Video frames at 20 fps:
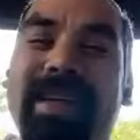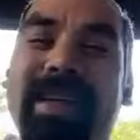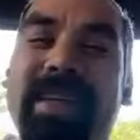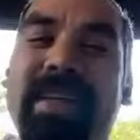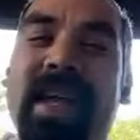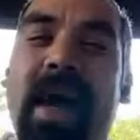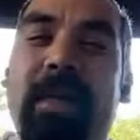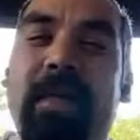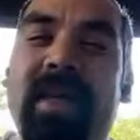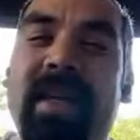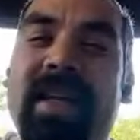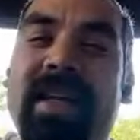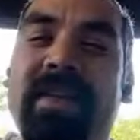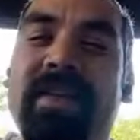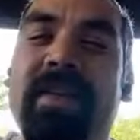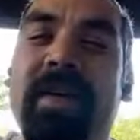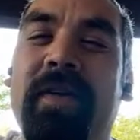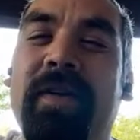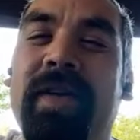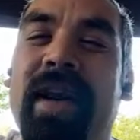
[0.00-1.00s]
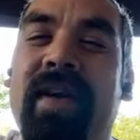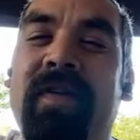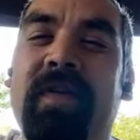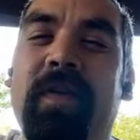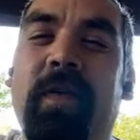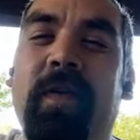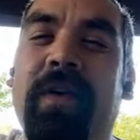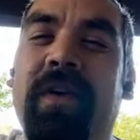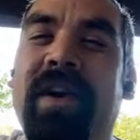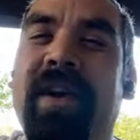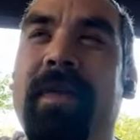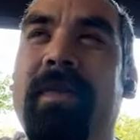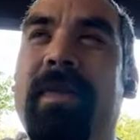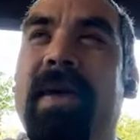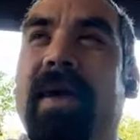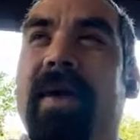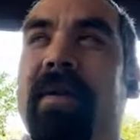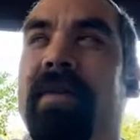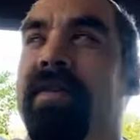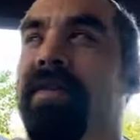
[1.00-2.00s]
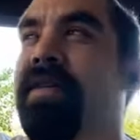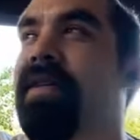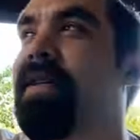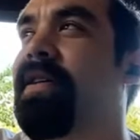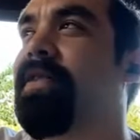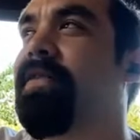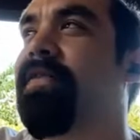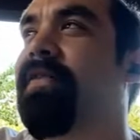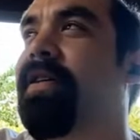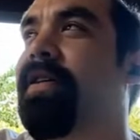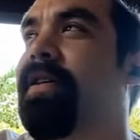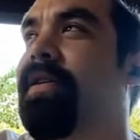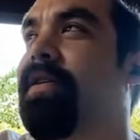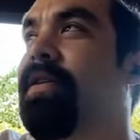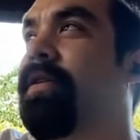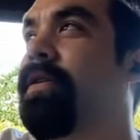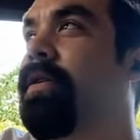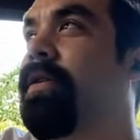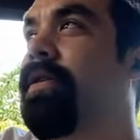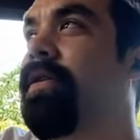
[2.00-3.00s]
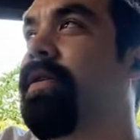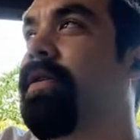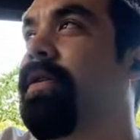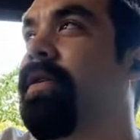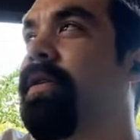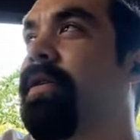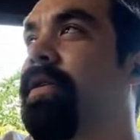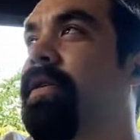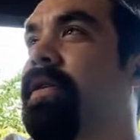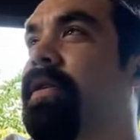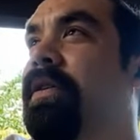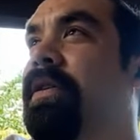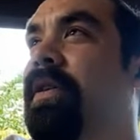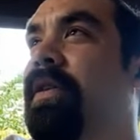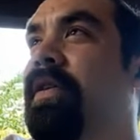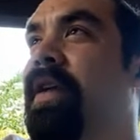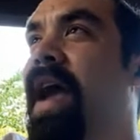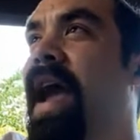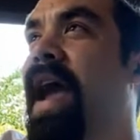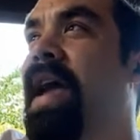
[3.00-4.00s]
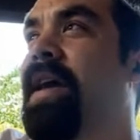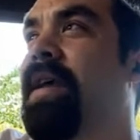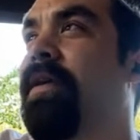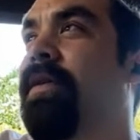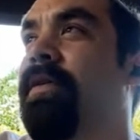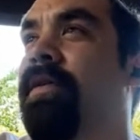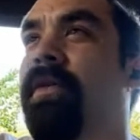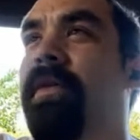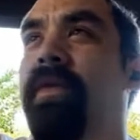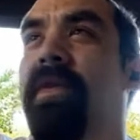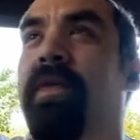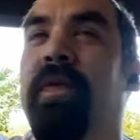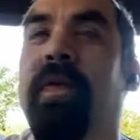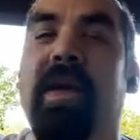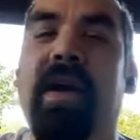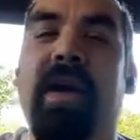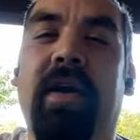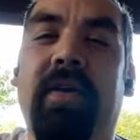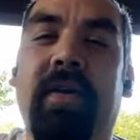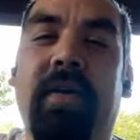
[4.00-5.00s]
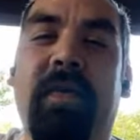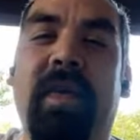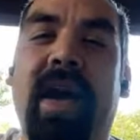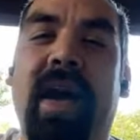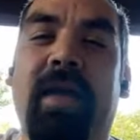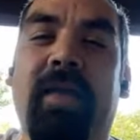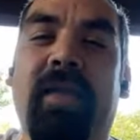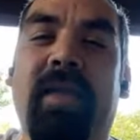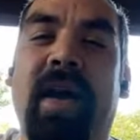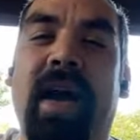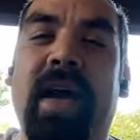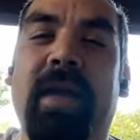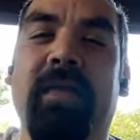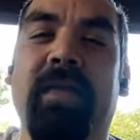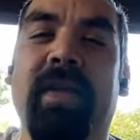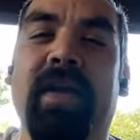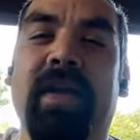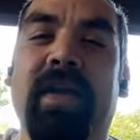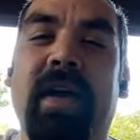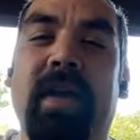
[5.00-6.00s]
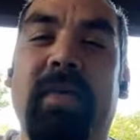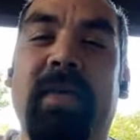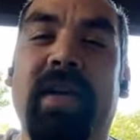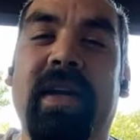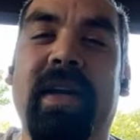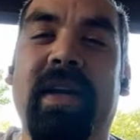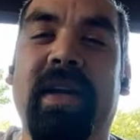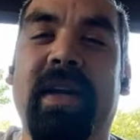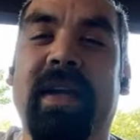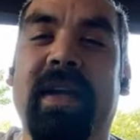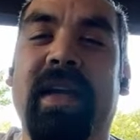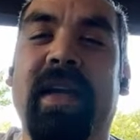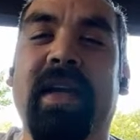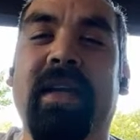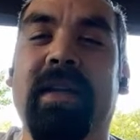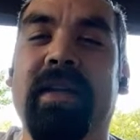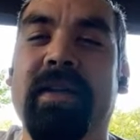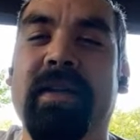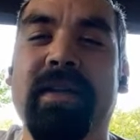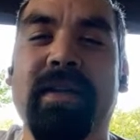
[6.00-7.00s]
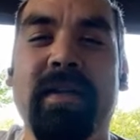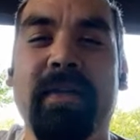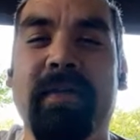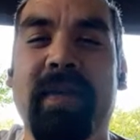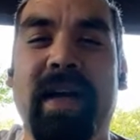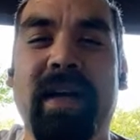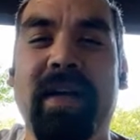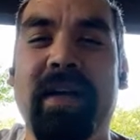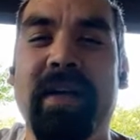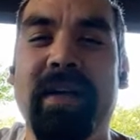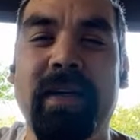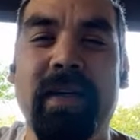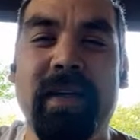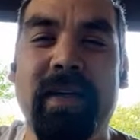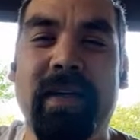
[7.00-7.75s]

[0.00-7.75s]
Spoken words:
The Japanese don't have to worry about our 6 foot, 8, 300-pound linemen coming in and killing somebody.